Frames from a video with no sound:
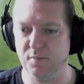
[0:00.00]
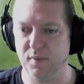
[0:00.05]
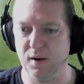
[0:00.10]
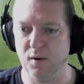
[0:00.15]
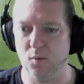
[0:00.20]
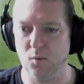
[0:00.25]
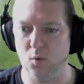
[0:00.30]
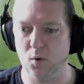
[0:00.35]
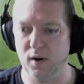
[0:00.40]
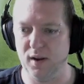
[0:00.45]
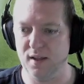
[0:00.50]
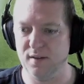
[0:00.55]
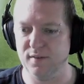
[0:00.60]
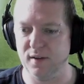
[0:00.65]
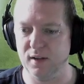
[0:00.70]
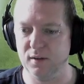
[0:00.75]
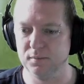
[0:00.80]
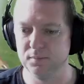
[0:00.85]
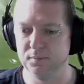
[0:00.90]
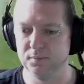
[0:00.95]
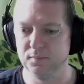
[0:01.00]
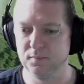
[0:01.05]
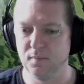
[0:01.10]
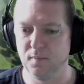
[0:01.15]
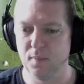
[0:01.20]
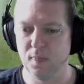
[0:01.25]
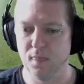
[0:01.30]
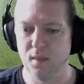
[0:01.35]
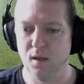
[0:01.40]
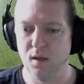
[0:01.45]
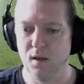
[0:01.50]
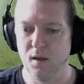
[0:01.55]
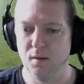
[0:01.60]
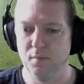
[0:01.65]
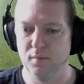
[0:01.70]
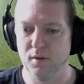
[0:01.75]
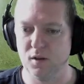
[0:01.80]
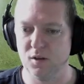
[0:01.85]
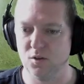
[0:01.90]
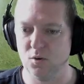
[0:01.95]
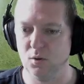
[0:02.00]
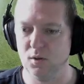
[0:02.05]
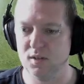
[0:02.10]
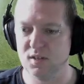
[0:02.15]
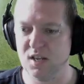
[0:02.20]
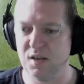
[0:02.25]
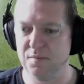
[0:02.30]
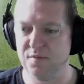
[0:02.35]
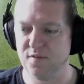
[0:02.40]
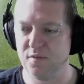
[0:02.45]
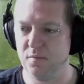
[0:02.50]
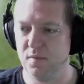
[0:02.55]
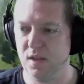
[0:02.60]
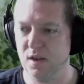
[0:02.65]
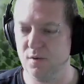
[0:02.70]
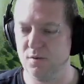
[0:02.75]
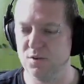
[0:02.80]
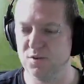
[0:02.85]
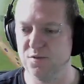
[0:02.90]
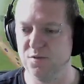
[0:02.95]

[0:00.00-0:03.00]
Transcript: but whatever. Because all that's coming from there is